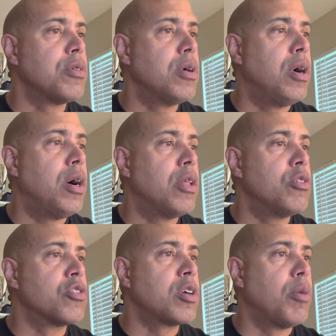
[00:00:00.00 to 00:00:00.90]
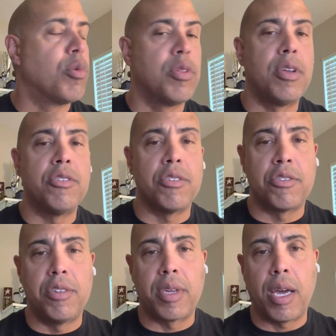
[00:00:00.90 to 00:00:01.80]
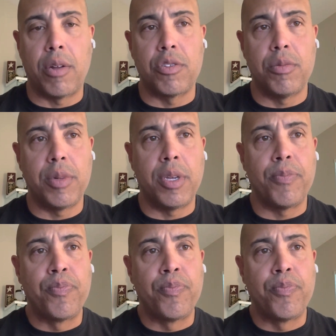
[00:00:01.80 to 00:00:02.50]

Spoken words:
There's a couple things that stick out to me.